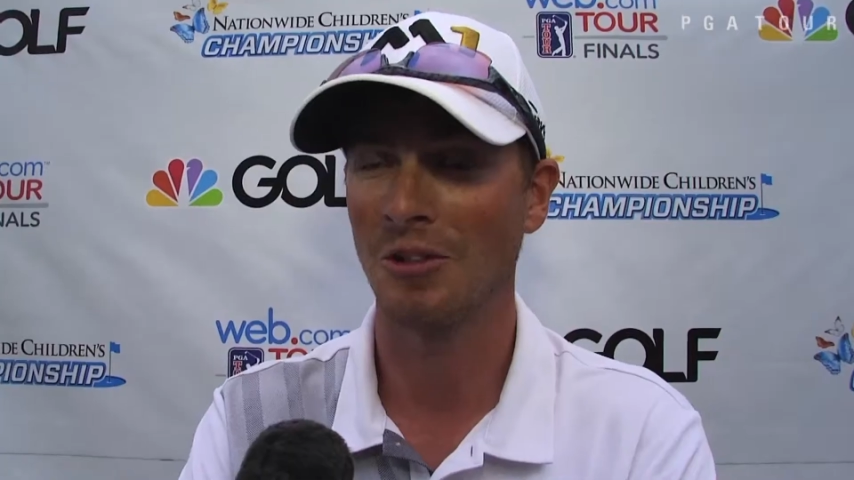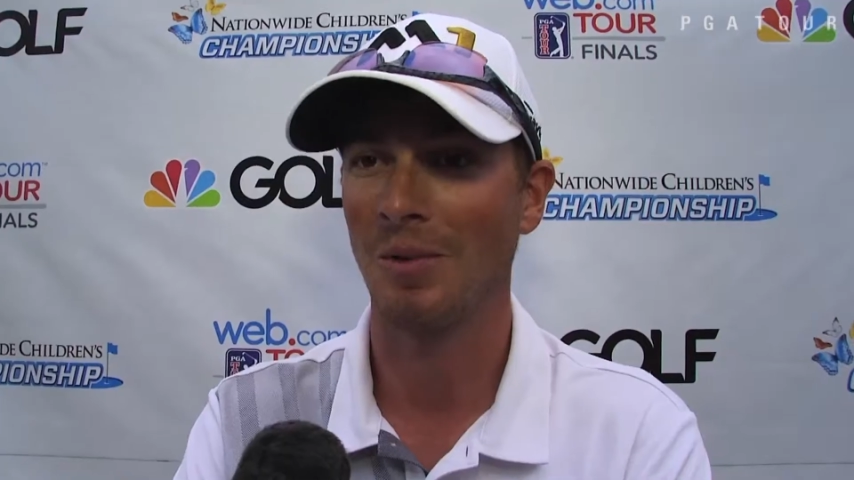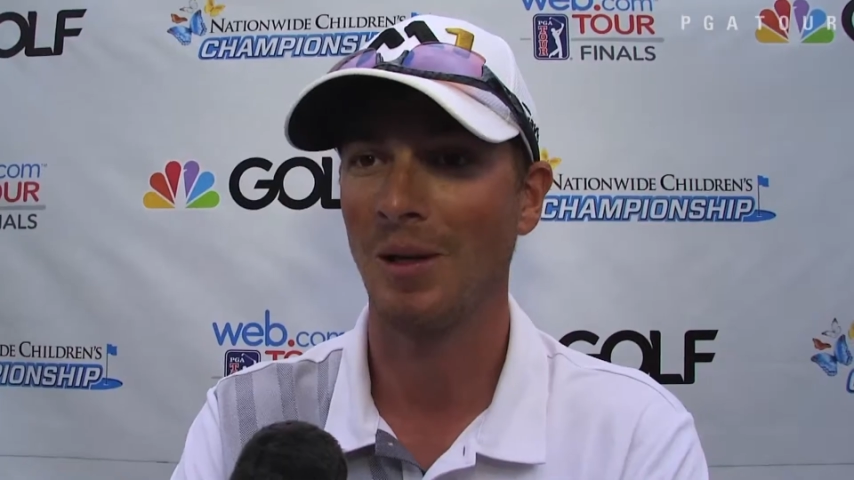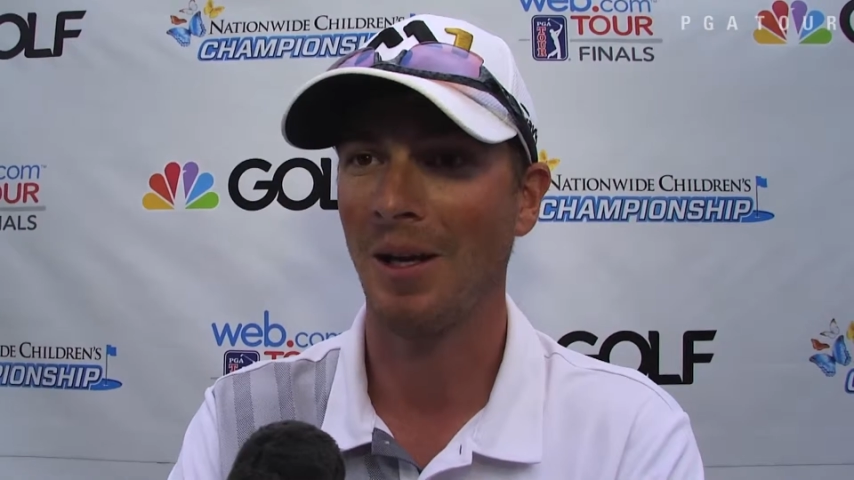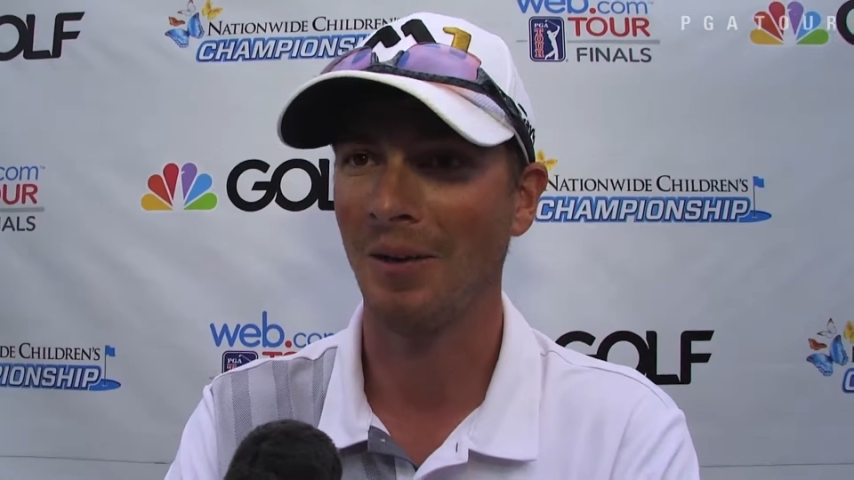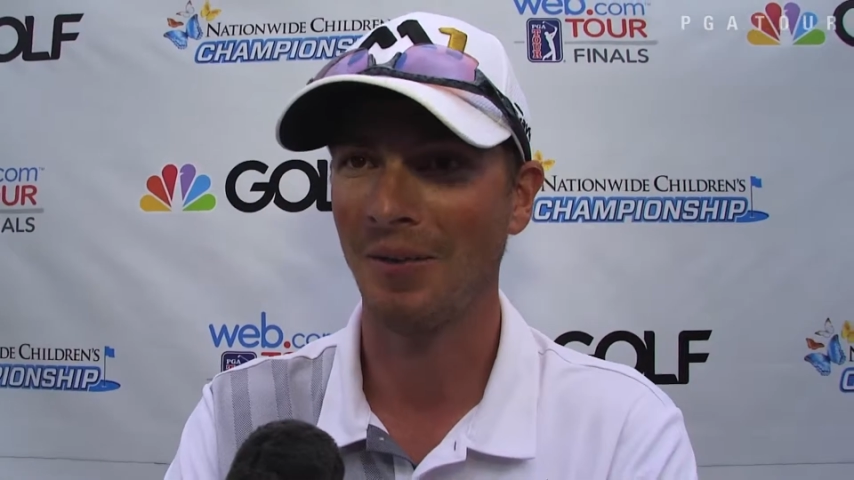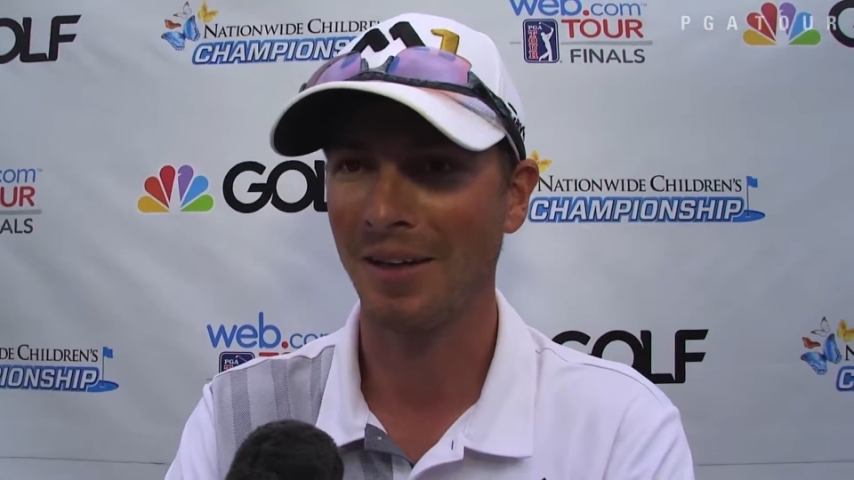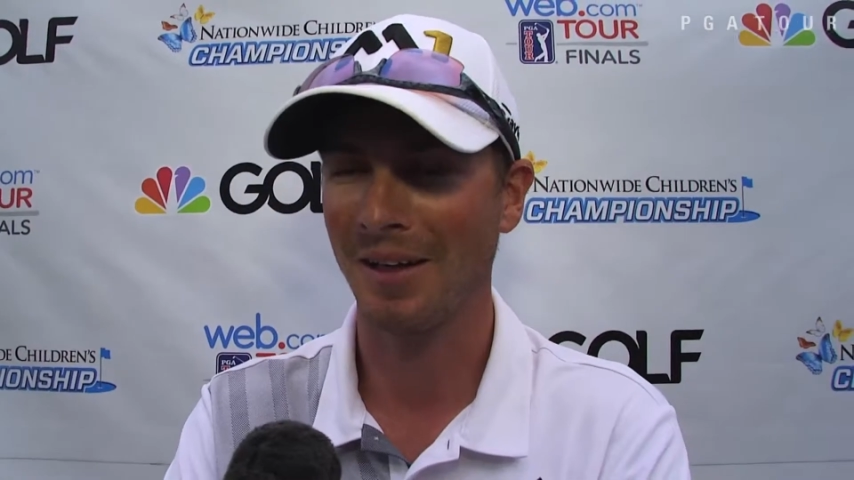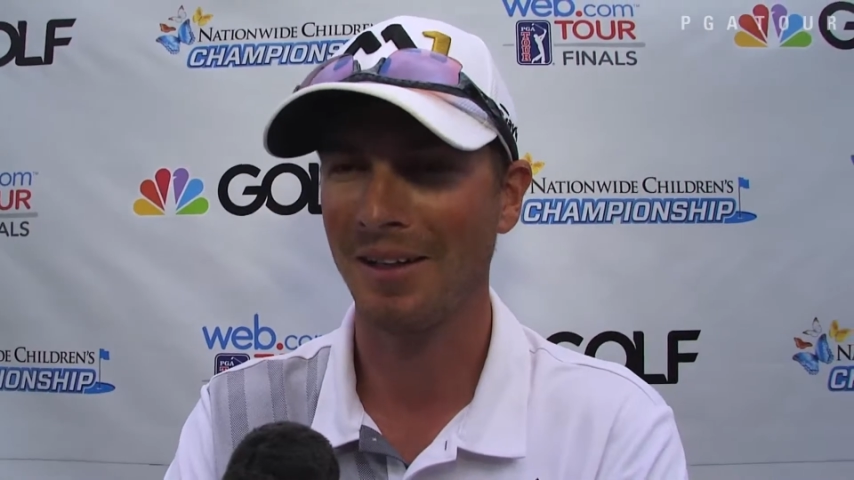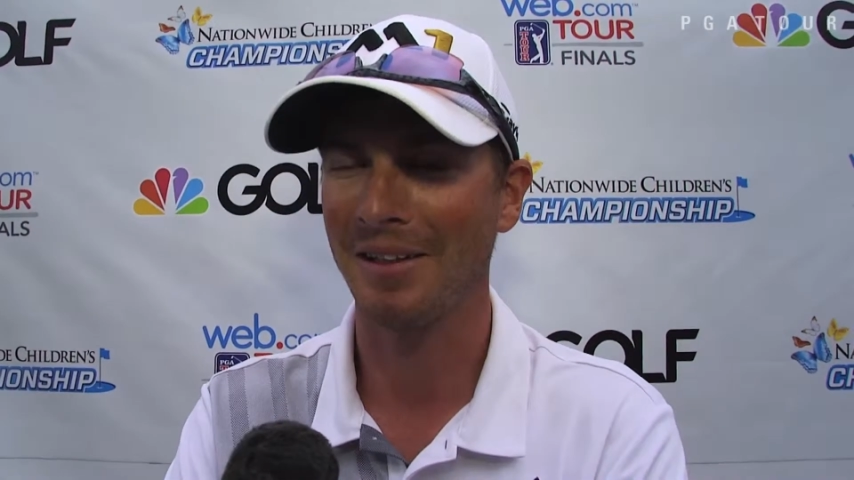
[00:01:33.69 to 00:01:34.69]
have been, I don't
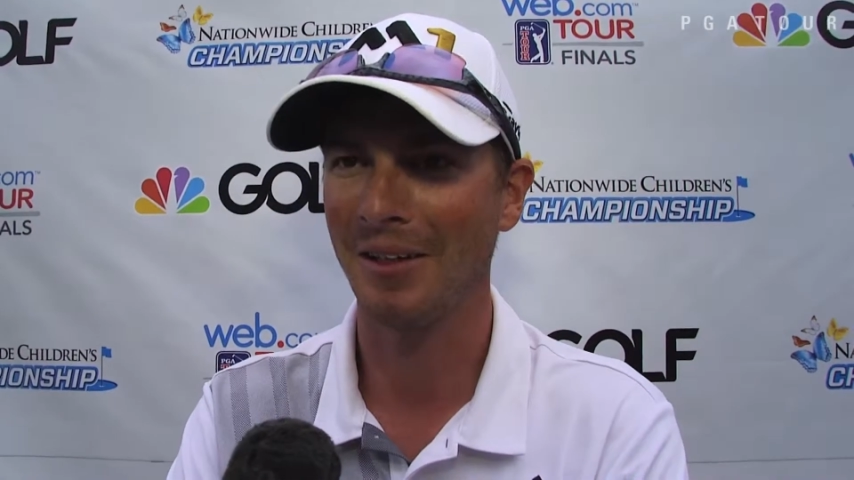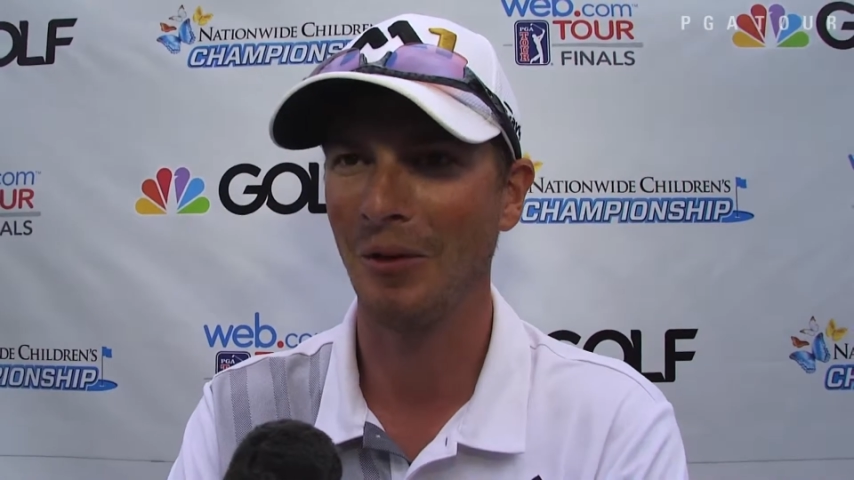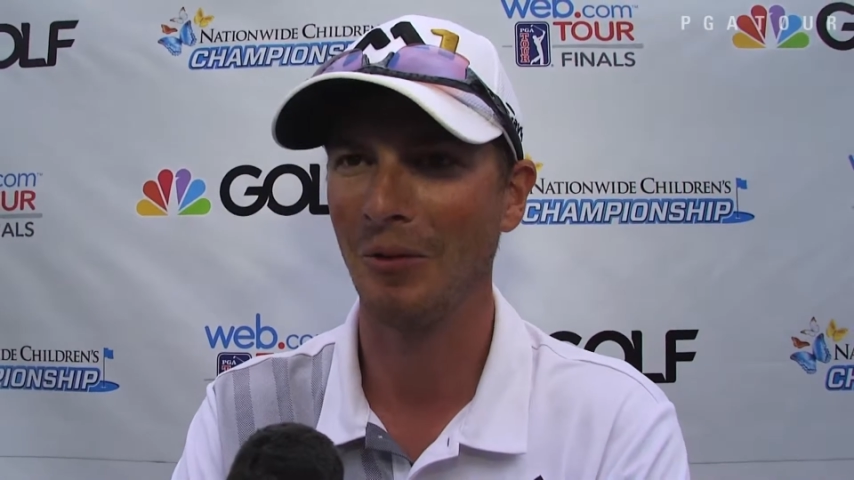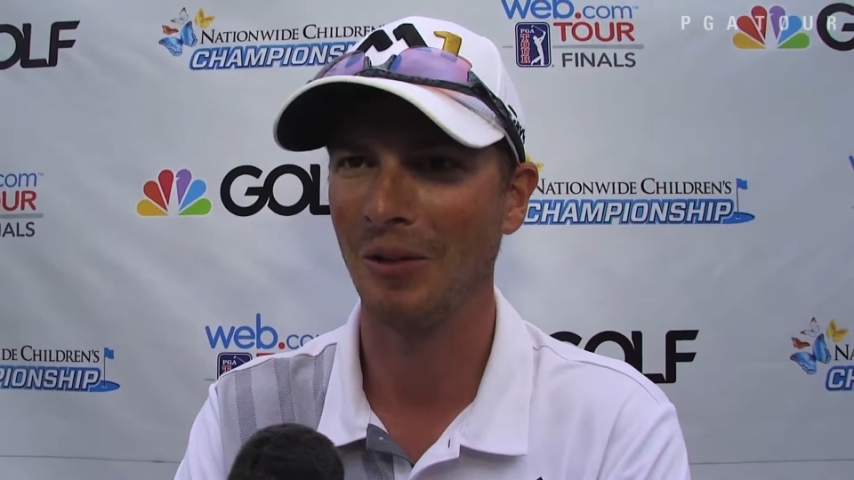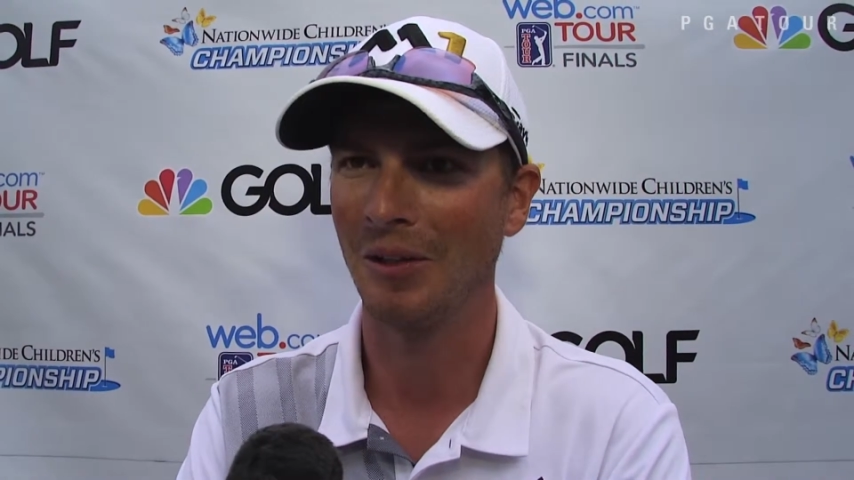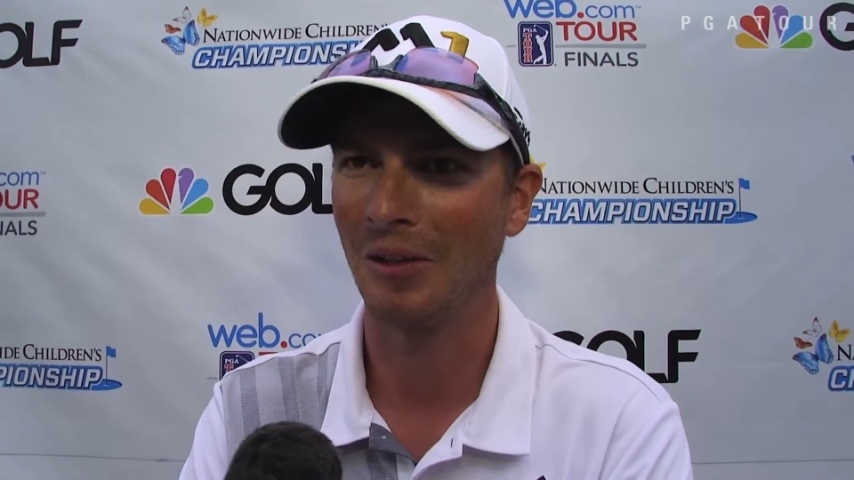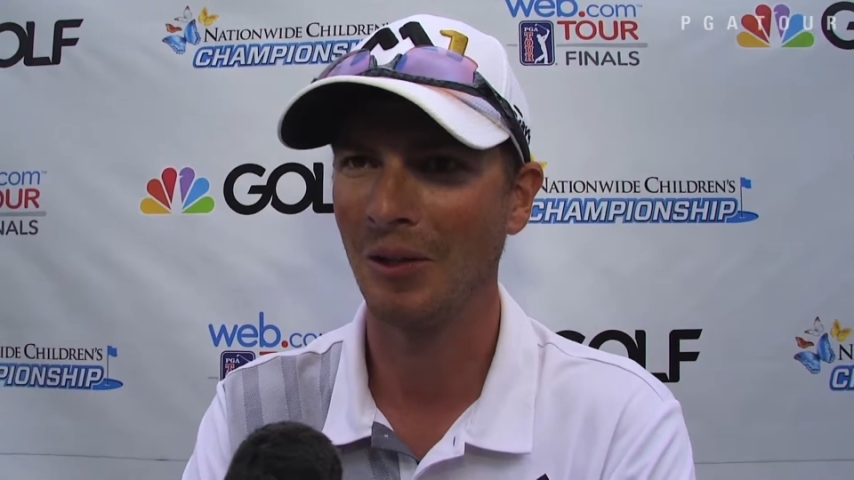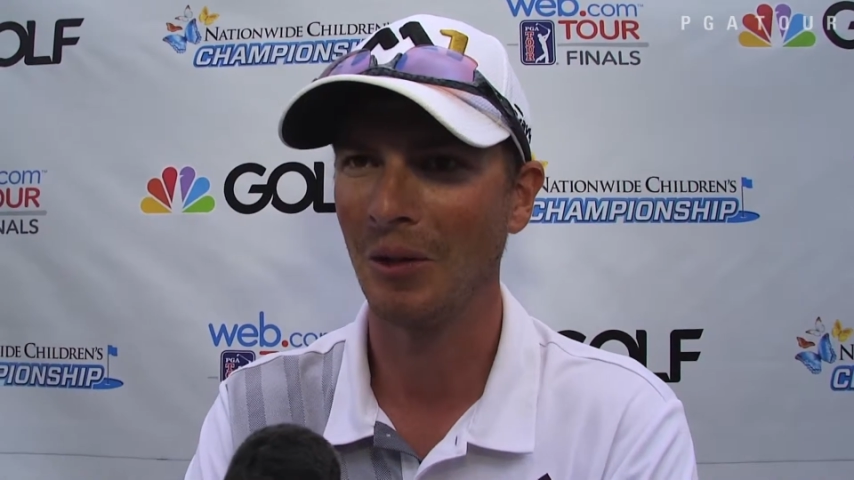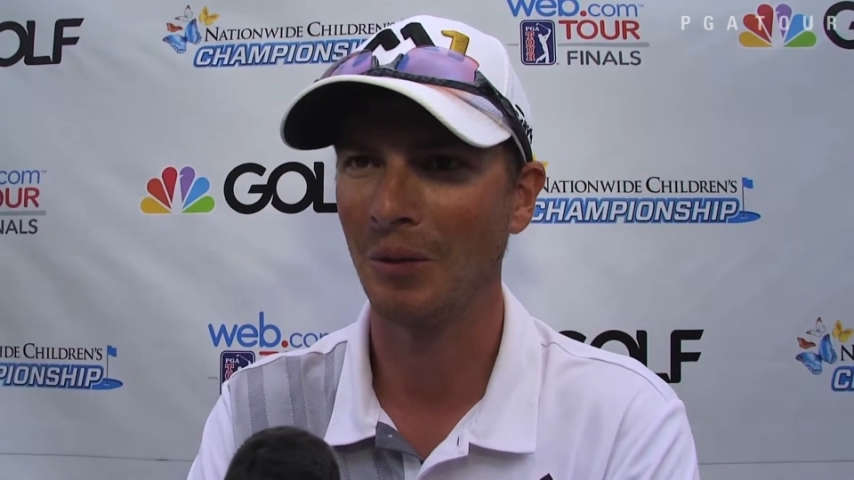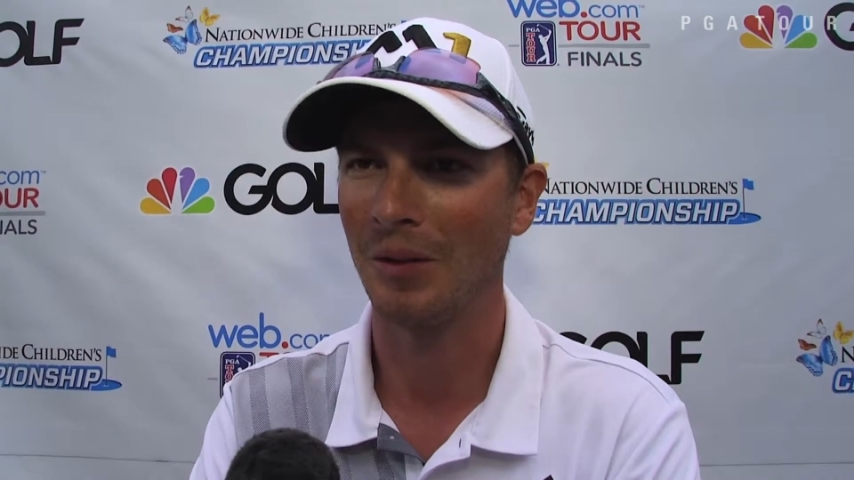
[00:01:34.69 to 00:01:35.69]
think I need to go really
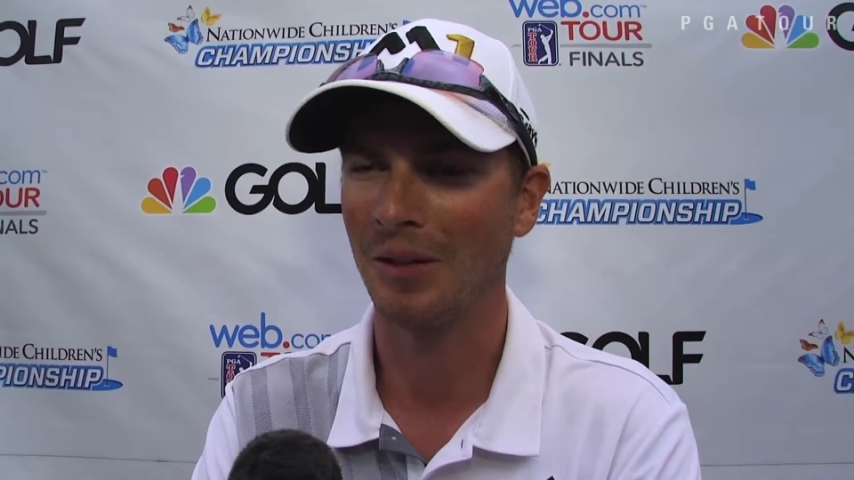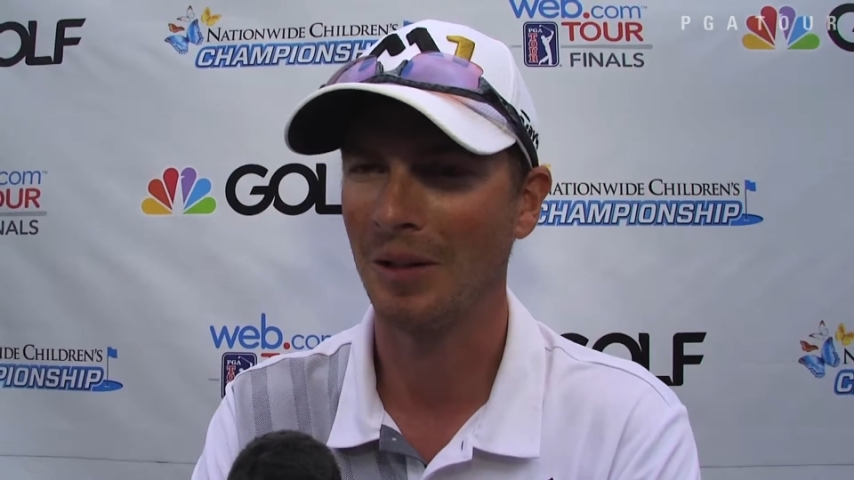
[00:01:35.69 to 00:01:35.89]
low.